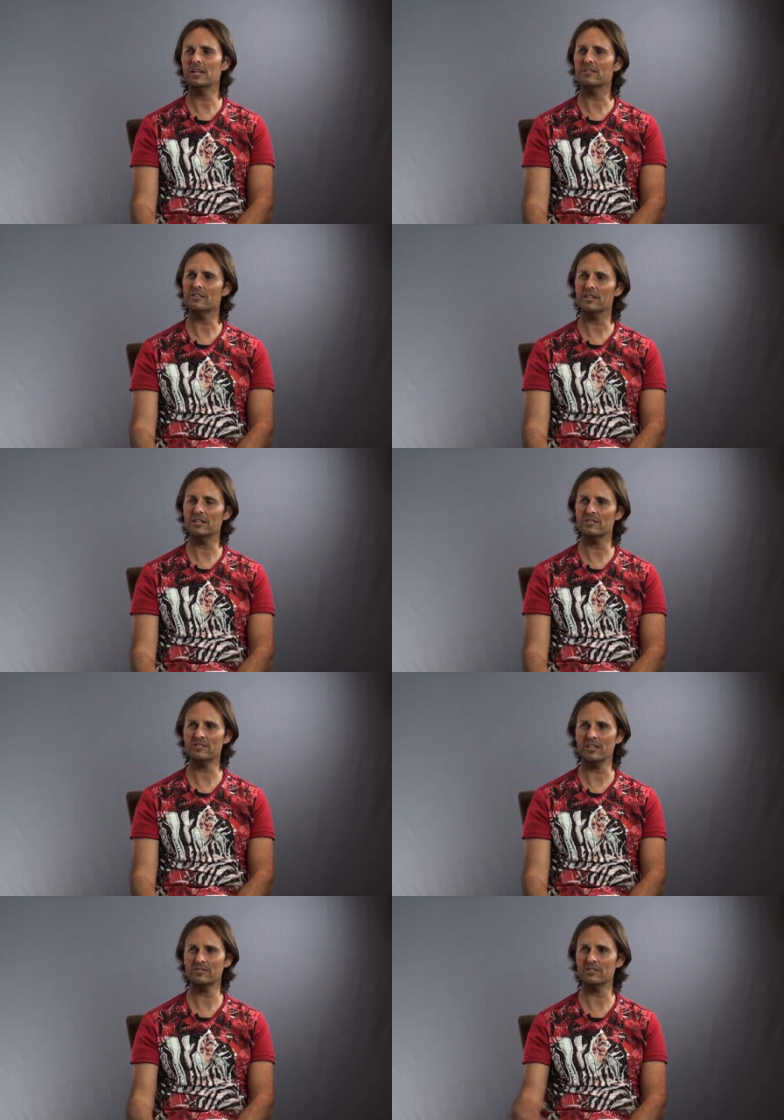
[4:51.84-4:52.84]
In the, in the
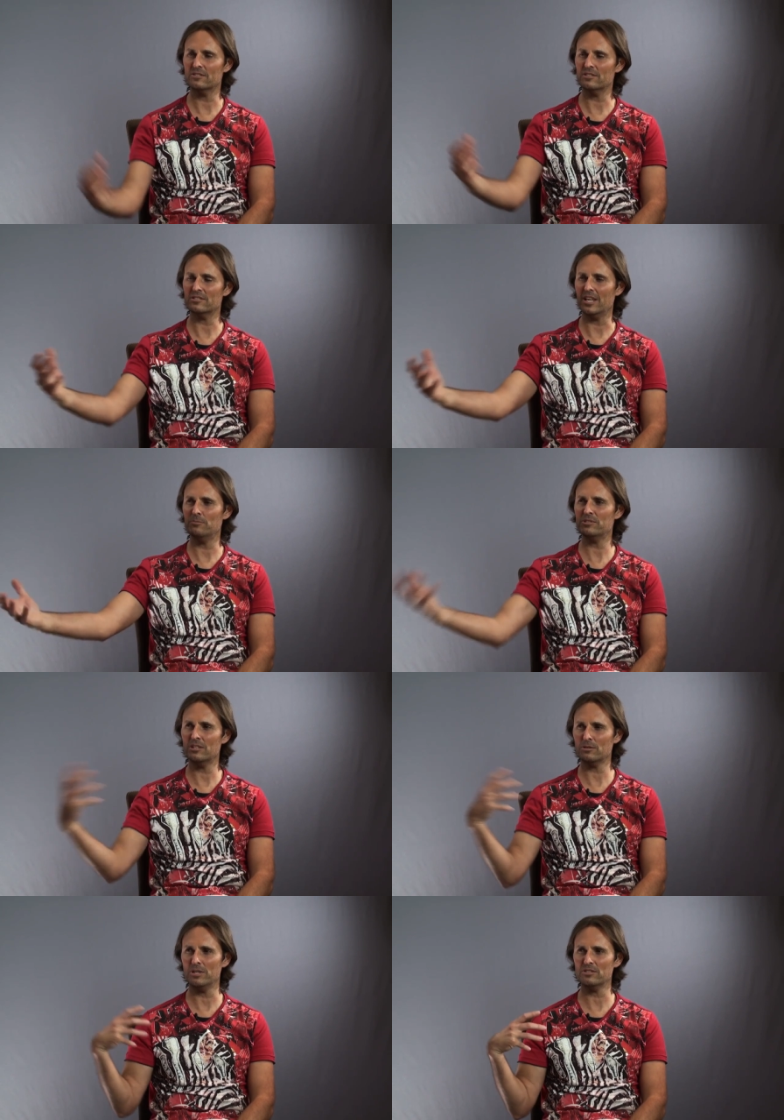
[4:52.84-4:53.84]
sense it's the same
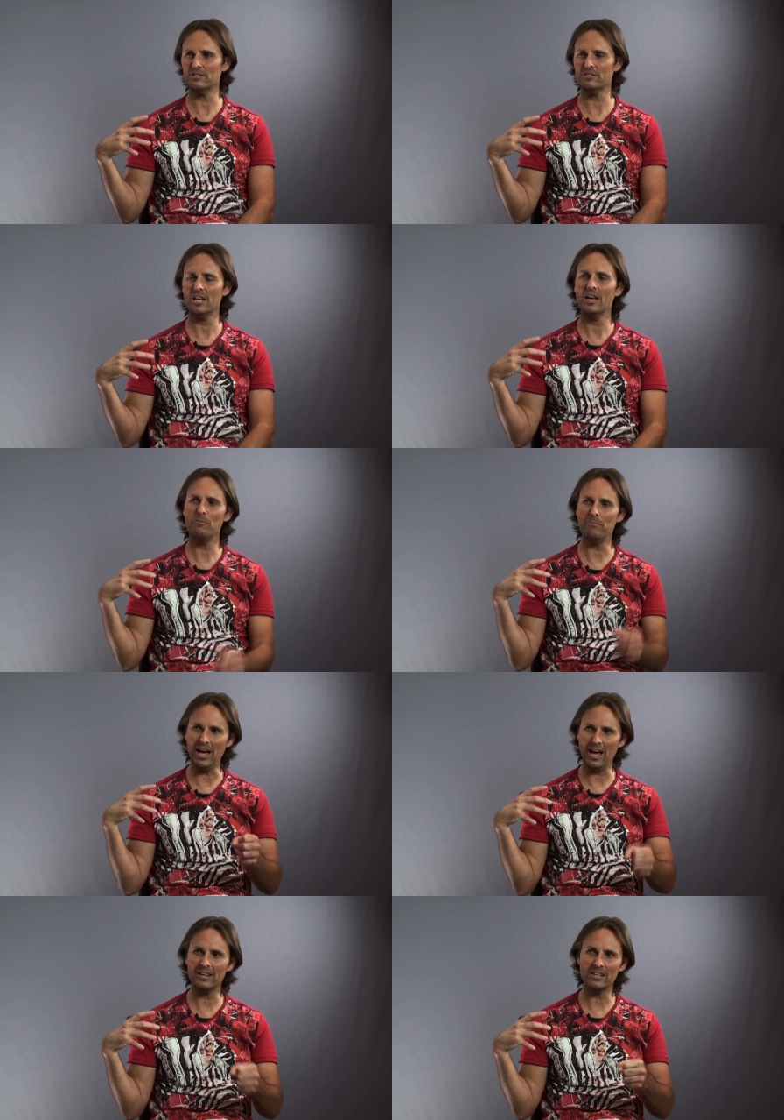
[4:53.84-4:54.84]
set of questions,
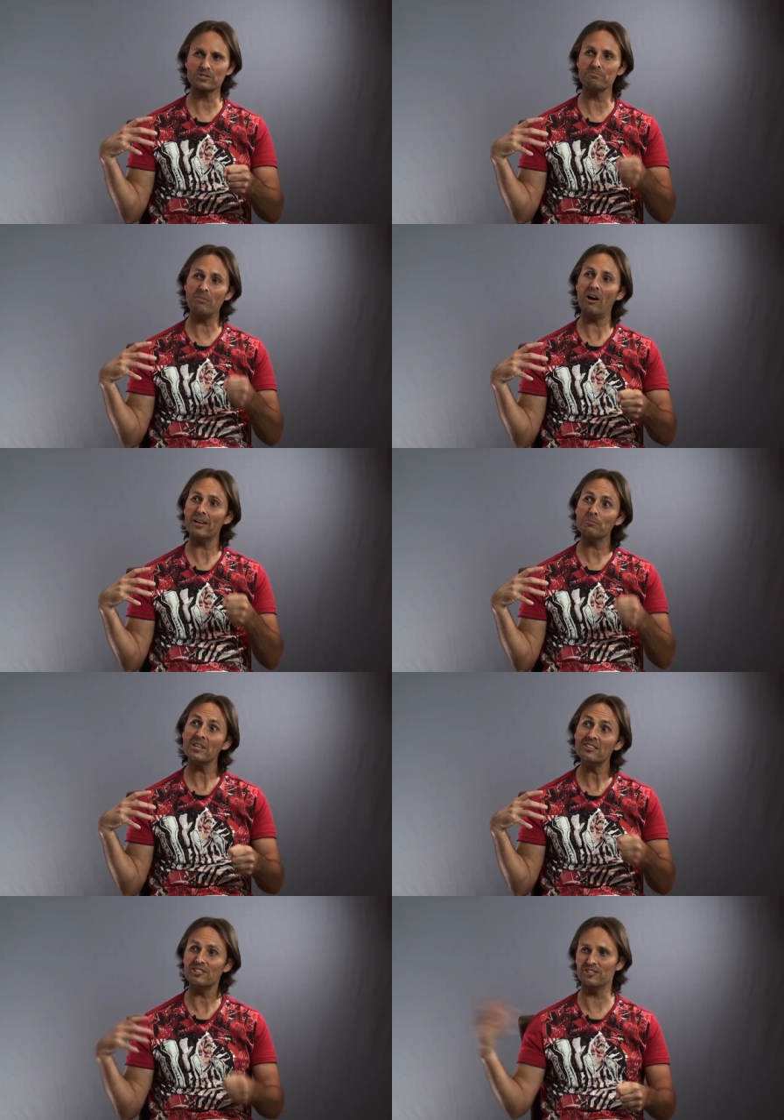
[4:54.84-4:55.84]
but it's my
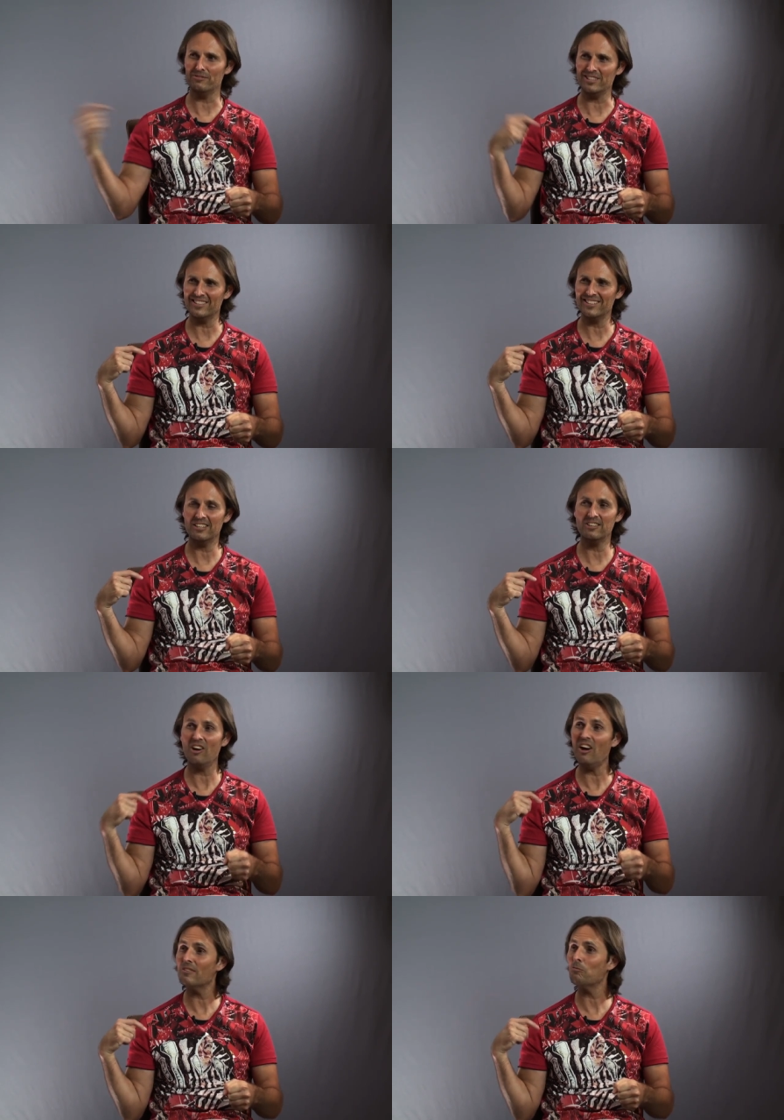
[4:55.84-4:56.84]
opinion of it, mm.
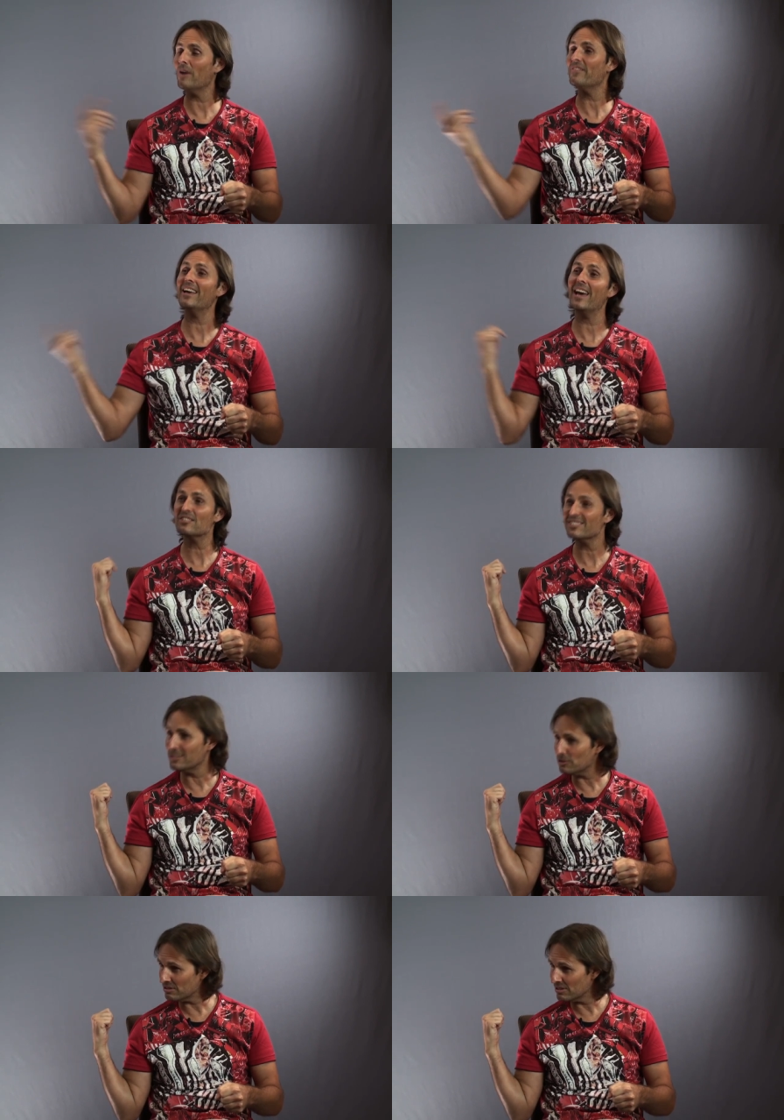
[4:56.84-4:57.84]
not what they
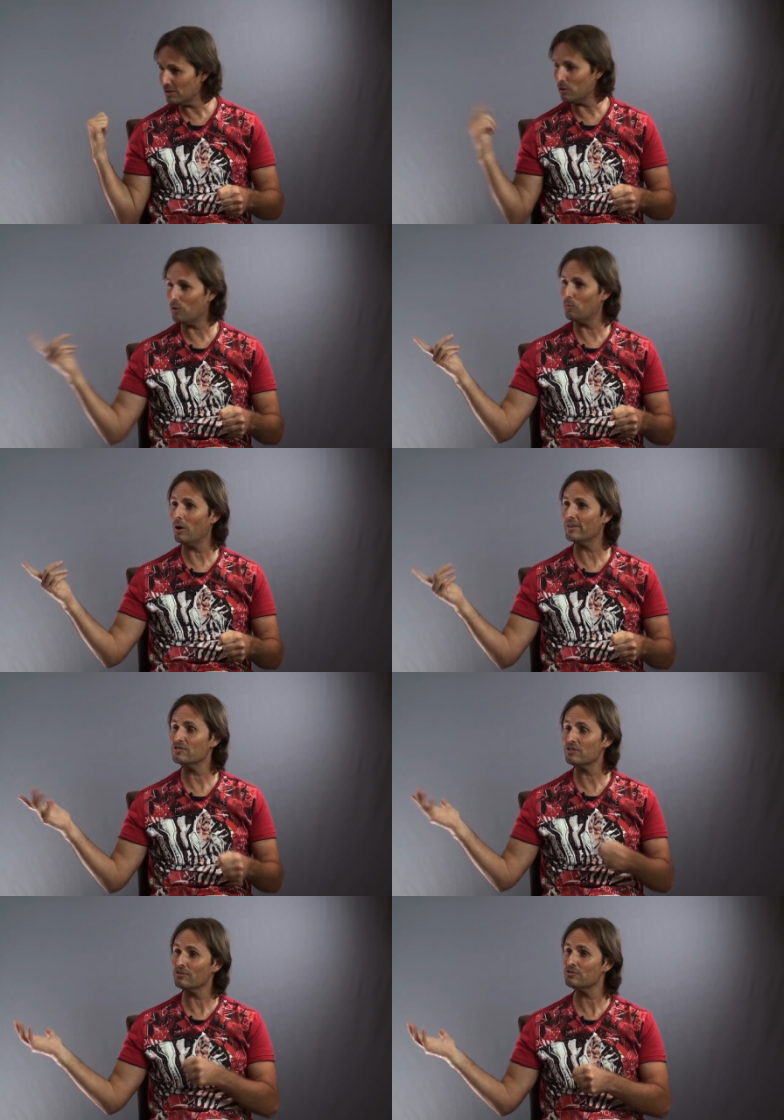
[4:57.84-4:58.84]
actually do or what
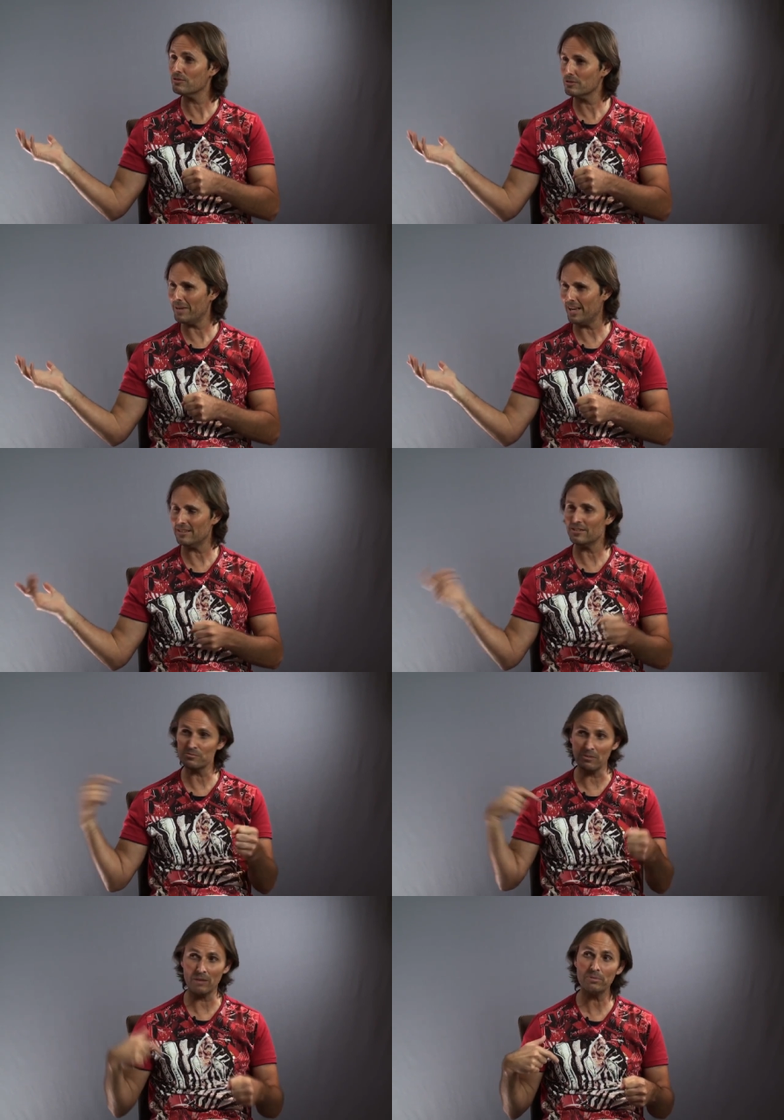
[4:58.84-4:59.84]
is God's truth about it.
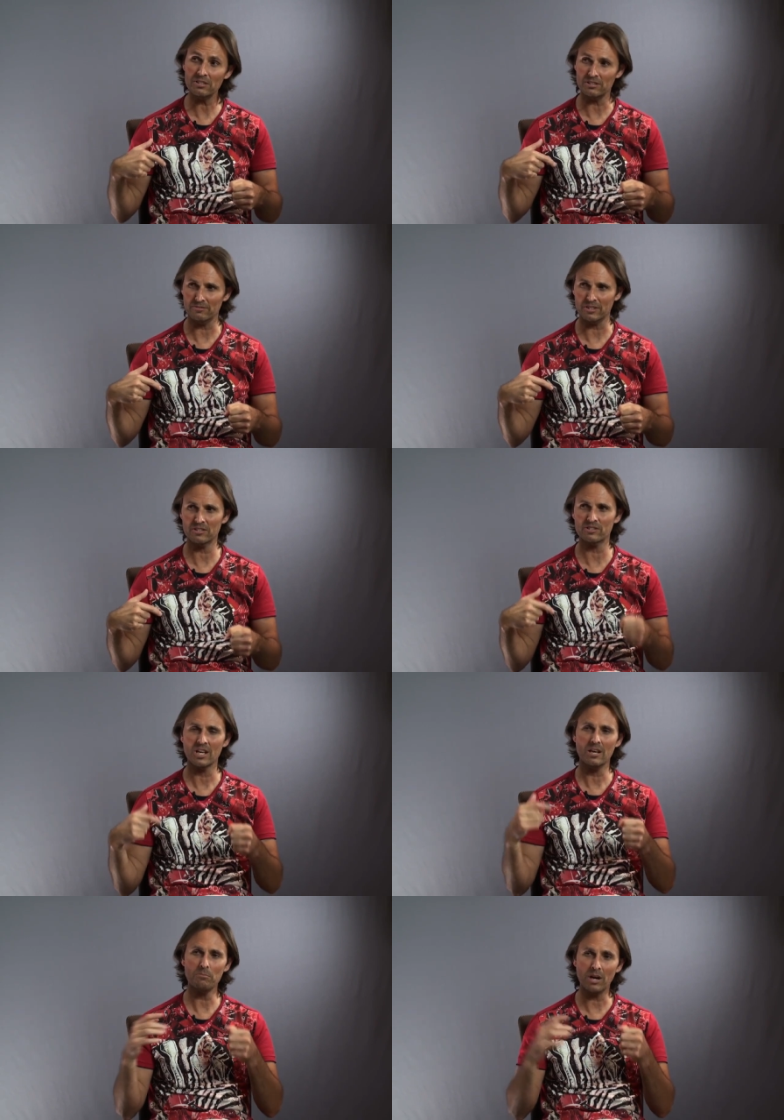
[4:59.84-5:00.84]
It's my opinion of it because
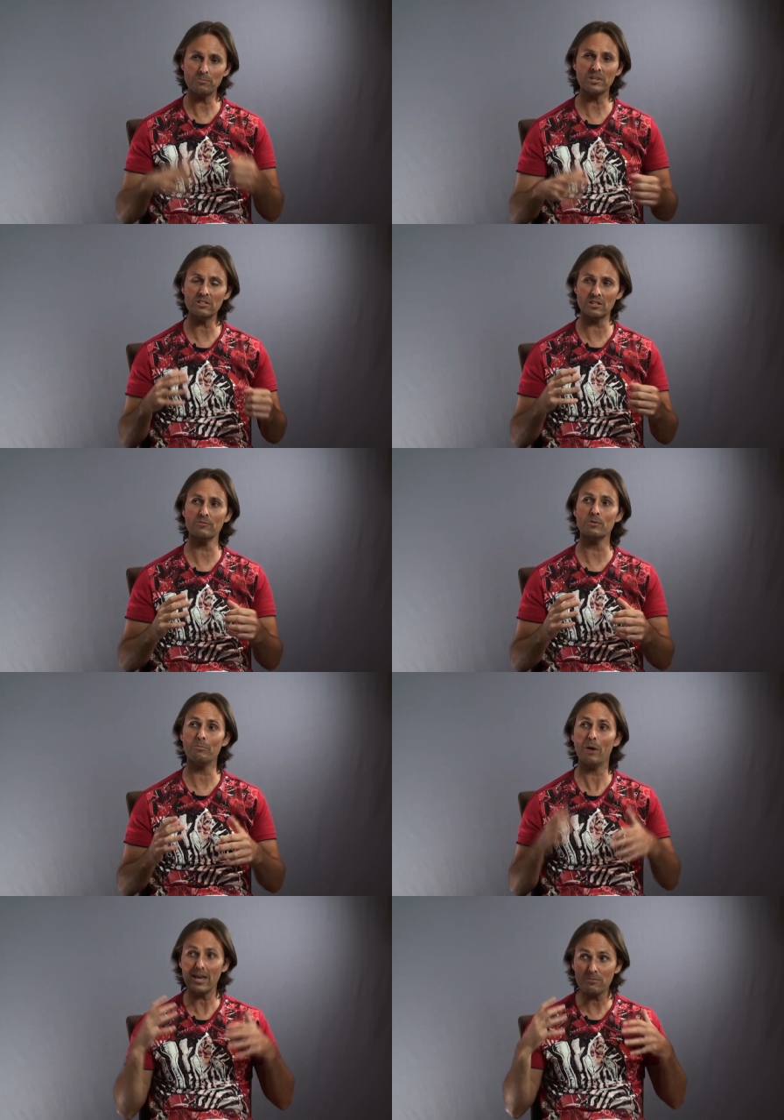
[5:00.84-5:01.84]
my opinion of it
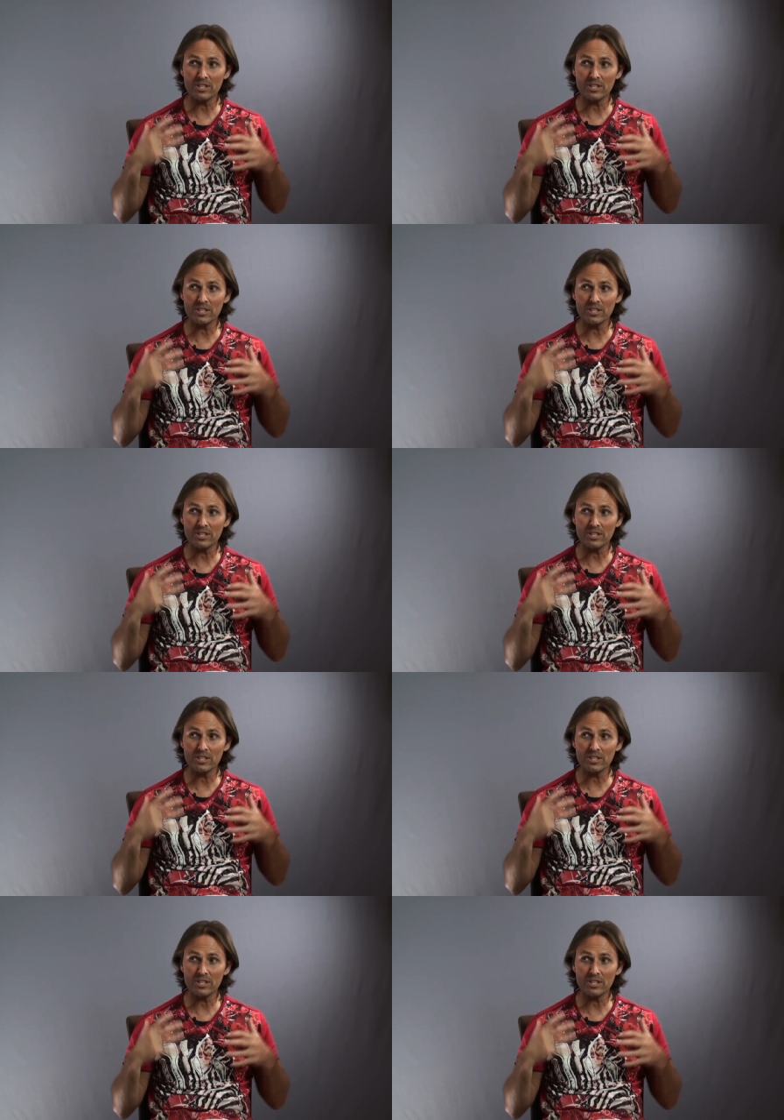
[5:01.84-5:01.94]
may